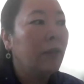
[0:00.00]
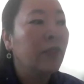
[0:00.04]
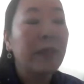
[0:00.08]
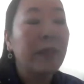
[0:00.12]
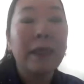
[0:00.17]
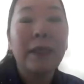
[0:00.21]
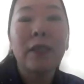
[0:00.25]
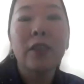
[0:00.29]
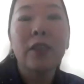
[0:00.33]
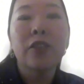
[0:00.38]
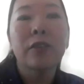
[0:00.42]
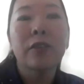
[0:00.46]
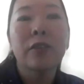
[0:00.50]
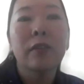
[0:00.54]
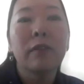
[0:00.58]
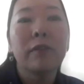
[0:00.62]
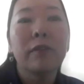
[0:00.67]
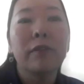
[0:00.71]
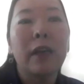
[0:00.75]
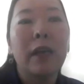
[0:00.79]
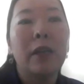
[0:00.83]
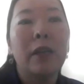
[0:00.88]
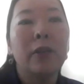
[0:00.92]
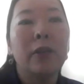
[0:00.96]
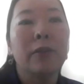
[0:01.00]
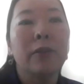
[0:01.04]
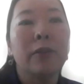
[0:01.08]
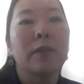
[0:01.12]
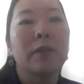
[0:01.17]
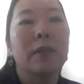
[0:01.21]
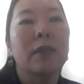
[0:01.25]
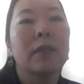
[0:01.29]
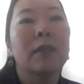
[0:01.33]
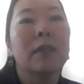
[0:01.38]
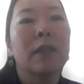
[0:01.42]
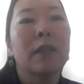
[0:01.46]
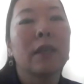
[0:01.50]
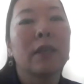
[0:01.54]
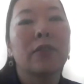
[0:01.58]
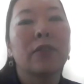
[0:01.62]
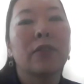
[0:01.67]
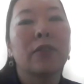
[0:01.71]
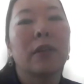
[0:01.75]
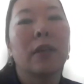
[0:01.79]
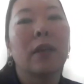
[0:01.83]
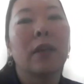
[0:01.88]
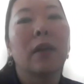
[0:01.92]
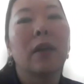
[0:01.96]
traditional values,
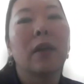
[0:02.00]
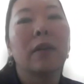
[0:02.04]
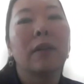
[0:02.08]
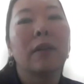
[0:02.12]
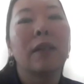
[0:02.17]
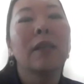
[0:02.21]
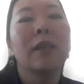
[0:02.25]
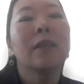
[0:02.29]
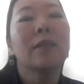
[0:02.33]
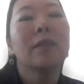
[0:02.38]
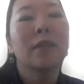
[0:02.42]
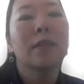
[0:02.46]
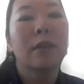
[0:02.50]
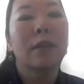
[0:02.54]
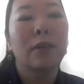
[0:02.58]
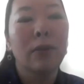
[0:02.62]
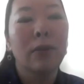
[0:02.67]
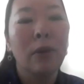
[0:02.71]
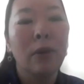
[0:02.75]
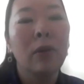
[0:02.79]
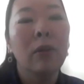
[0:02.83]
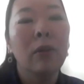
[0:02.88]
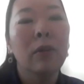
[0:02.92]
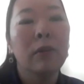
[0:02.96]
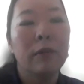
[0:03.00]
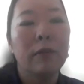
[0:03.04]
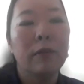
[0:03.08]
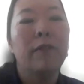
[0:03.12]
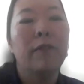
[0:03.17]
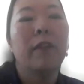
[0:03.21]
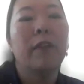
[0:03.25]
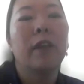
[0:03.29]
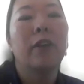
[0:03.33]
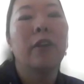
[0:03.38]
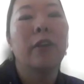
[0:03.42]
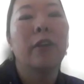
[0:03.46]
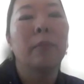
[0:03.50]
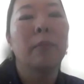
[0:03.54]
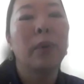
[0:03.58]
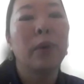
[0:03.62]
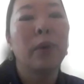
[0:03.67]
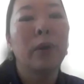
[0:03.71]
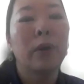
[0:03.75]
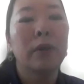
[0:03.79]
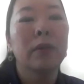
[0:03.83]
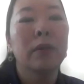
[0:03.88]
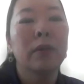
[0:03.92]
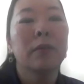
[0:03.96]
etc. These are all very
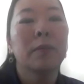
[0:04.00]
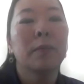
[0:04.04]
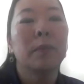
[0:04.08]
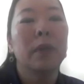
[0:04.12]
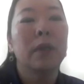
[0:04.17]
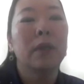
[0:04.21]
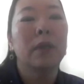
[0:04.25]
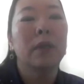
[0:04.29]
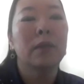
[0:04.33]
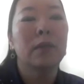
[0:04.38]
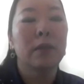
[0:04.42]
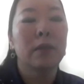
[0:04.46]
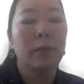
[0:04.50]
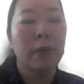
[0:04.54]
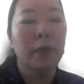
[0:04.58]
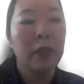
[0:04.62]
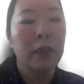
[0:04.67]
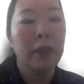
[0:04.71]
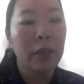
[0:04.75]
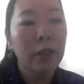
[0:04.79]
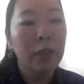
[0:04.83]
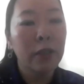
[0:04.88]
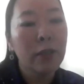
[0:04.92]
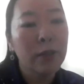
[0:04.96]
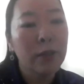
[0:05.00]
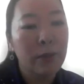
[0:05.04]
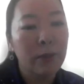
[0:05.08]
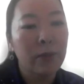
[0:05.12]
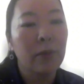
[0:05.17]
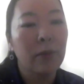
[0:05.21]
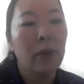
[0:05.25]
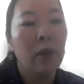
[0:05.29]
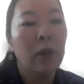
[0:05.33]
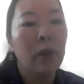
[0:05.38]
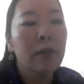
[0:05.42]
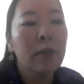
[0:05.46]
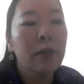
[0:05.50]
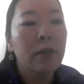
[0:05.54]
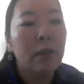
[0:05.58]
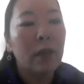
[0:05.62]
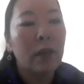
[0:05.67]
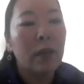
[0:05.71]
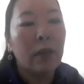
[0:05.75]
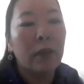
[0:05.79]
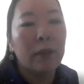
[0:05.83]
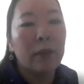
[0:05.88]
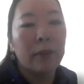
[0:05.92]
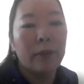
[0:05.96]
important, but we need to
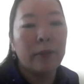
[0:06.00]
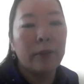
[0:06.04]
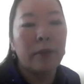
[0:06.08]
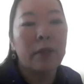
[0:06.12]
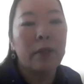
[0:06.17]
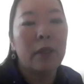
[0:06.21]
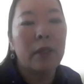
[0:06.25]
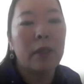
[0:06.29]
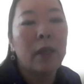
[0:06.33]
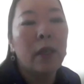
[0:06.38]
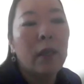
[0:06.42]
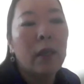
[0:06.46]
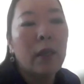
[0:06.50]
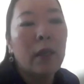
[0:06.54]
also include